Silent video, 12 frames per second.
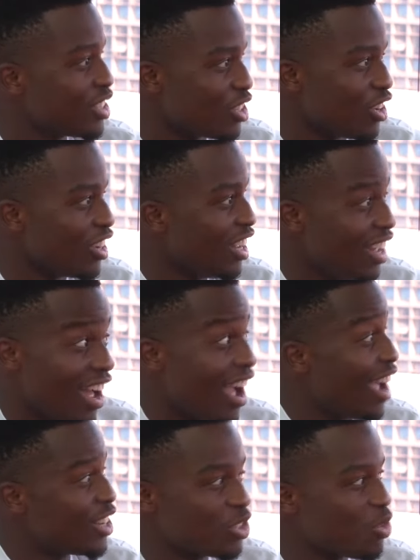So I
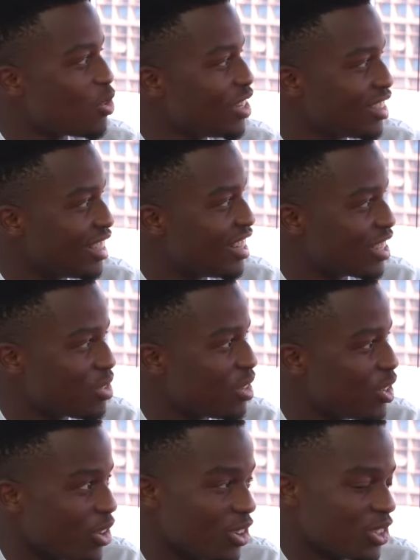had to call it the next
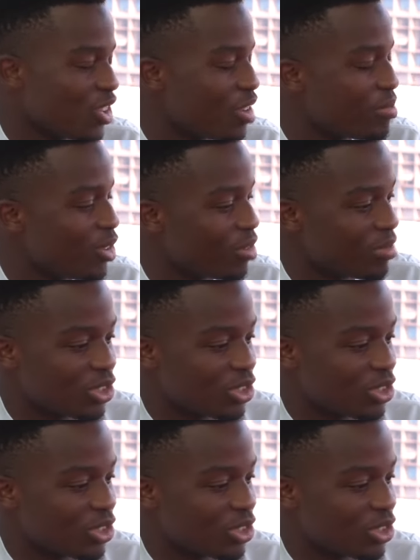week, but he was going to be on me.